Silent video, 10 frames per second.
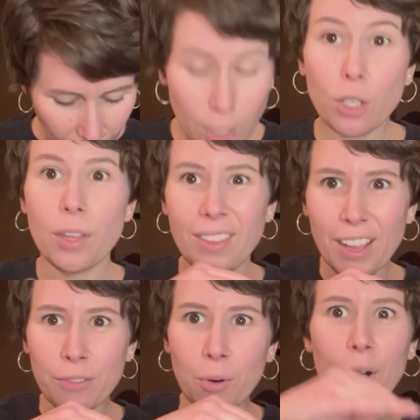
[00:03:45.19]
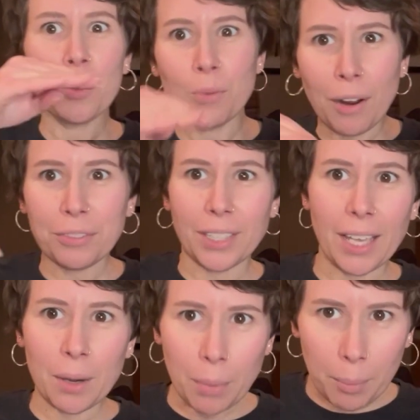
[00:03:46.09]
And so then therefore ruffly
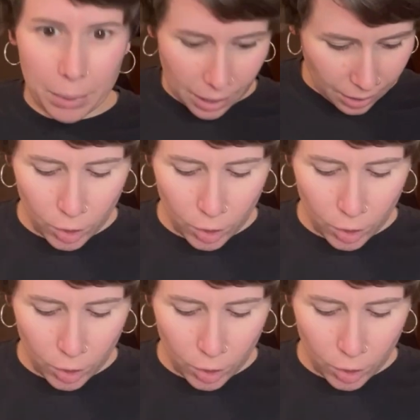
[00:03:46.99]
and bumpy.